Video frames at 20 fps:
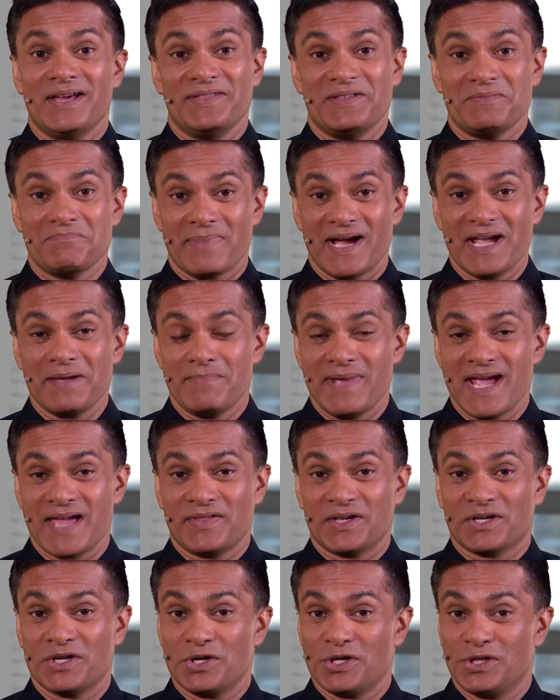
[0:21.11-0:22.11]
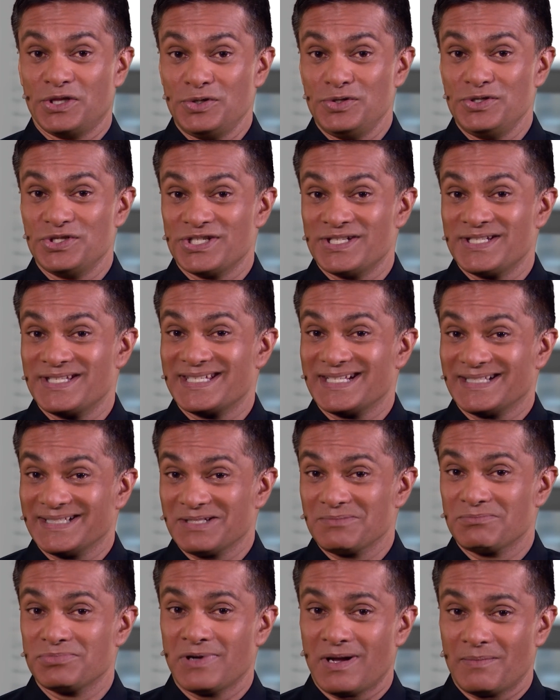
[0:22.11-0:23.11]
that might make the conclusions a
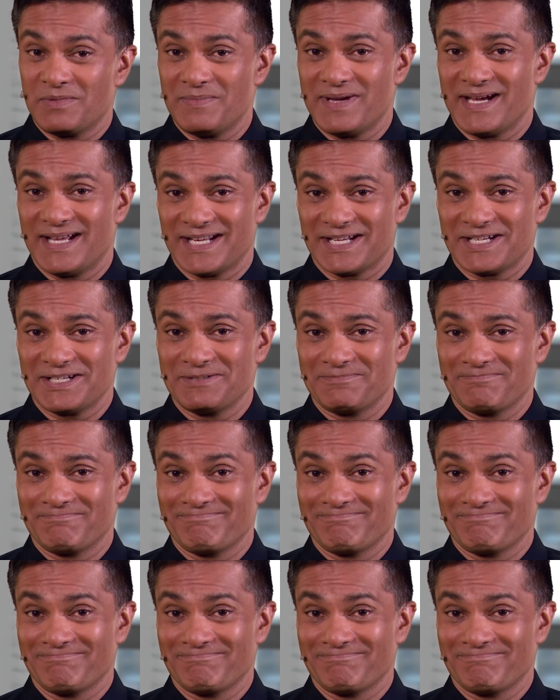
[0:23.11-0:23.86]
little problematic?